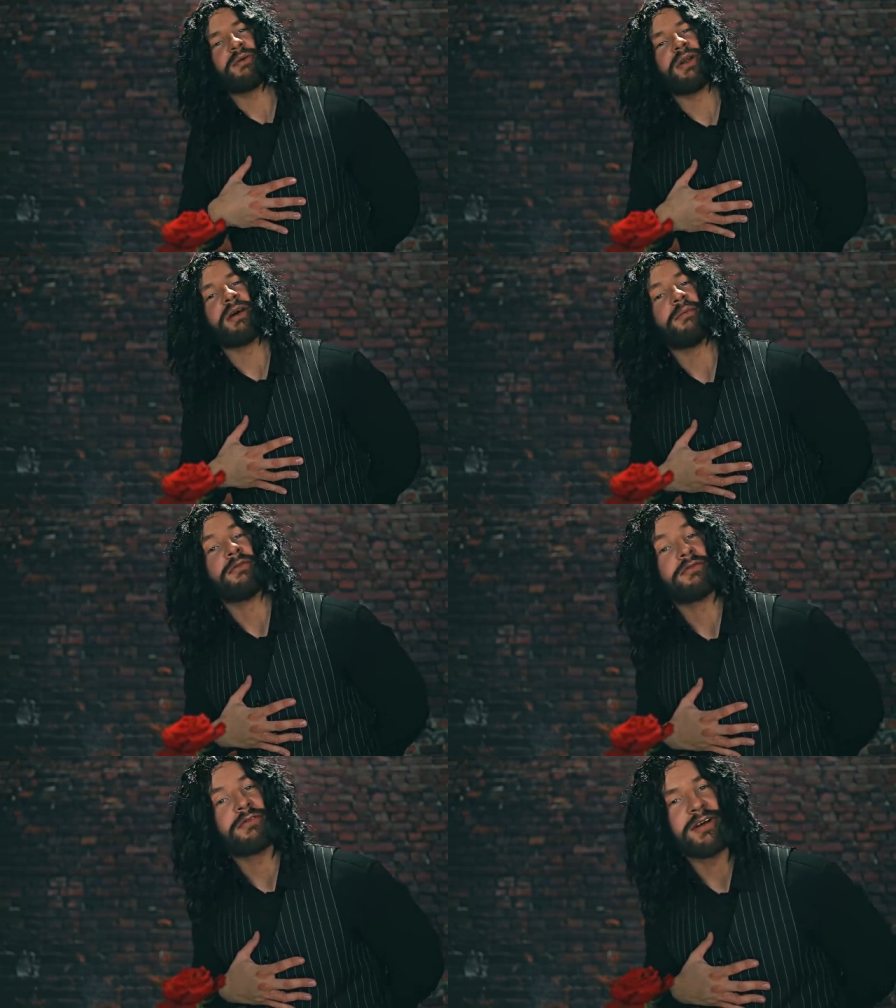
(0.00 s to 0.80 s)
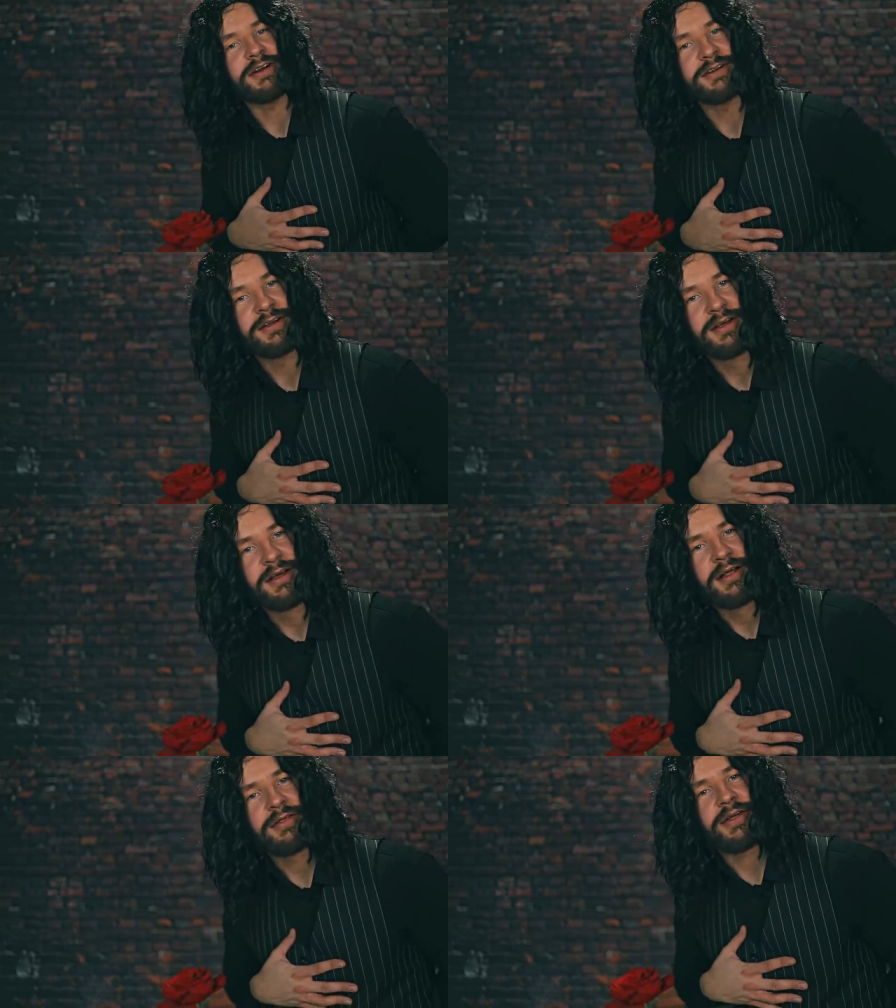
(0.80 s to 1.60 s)
Well, I'm afraid
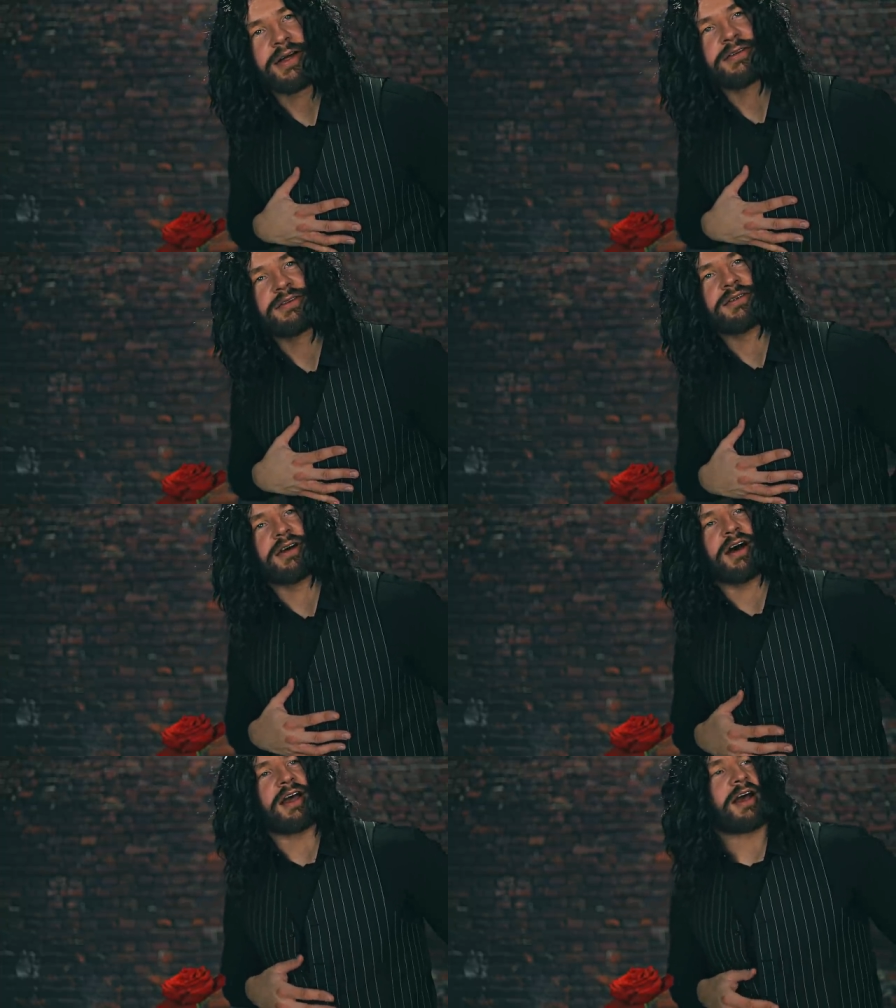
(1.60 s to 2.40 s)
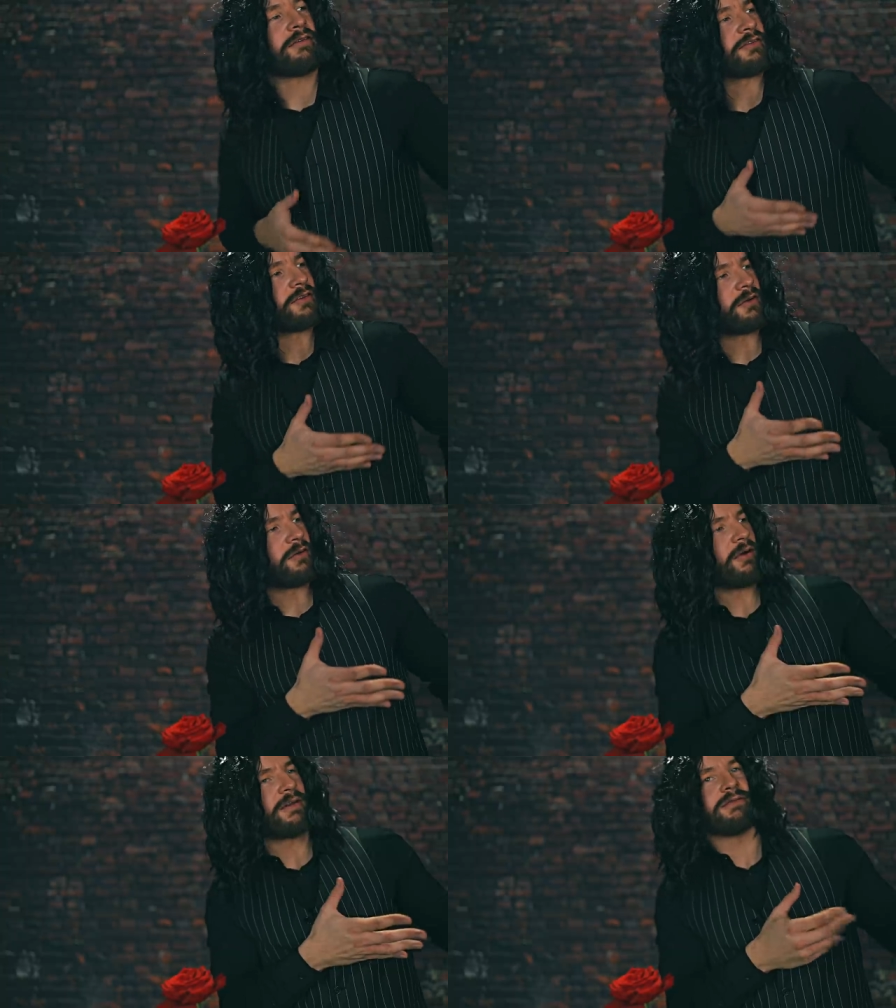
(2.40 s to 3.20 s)
that I have to go
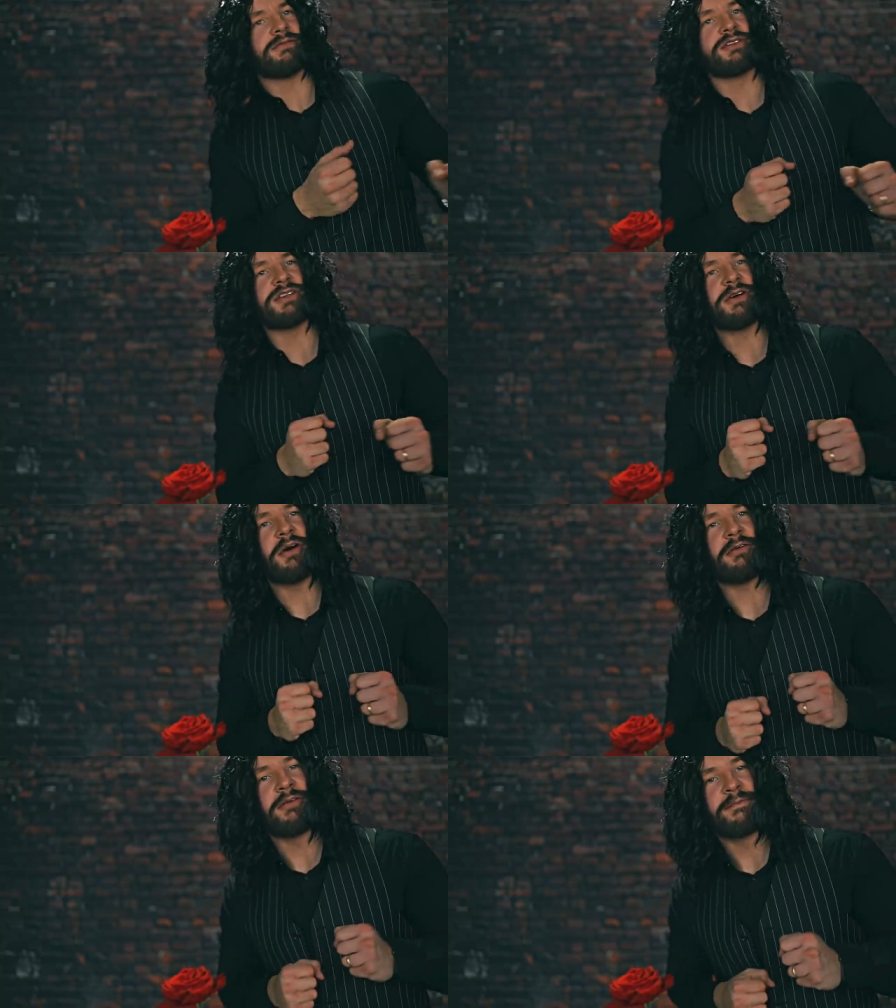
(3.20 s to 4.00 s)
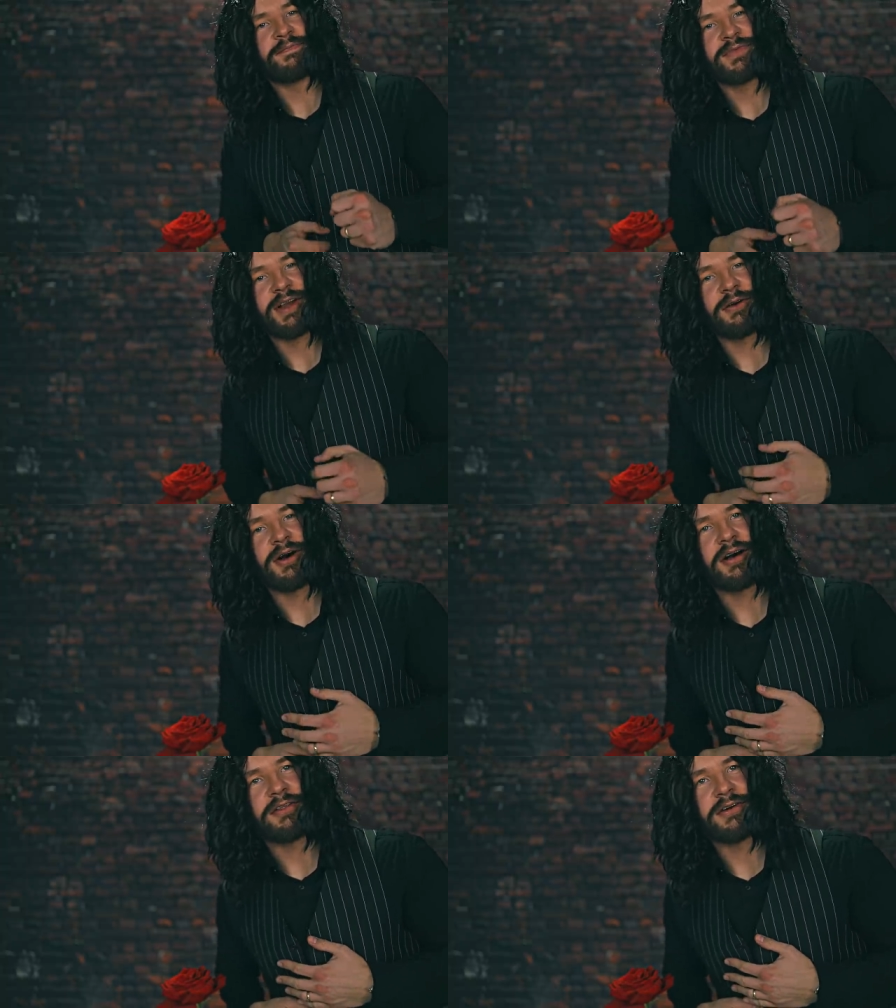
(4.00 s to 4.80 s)
and see off
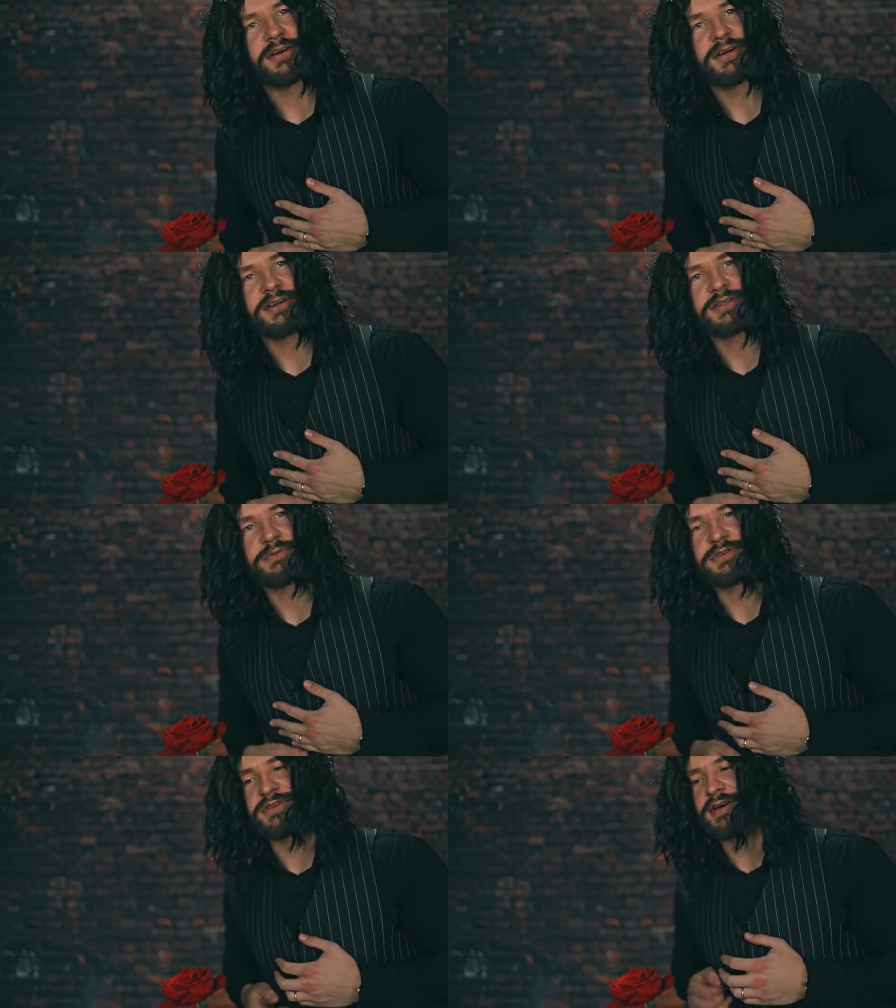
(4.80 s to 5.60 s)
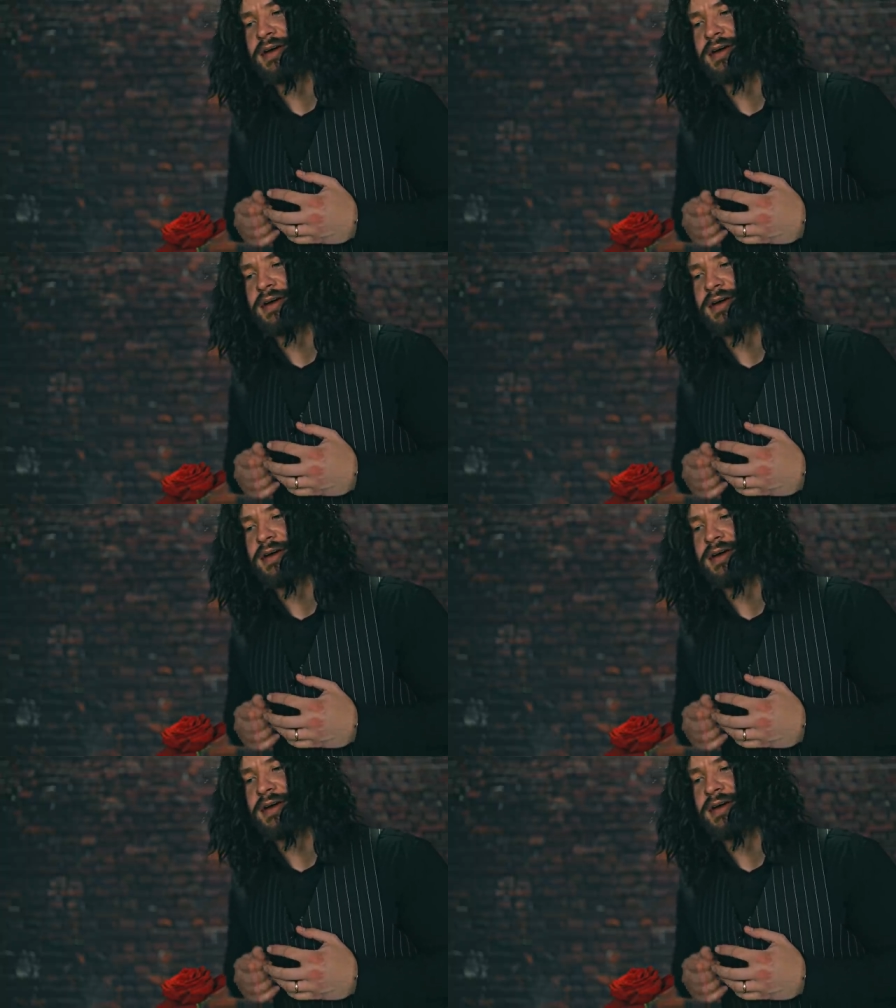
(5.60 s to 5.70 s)
our other customers there.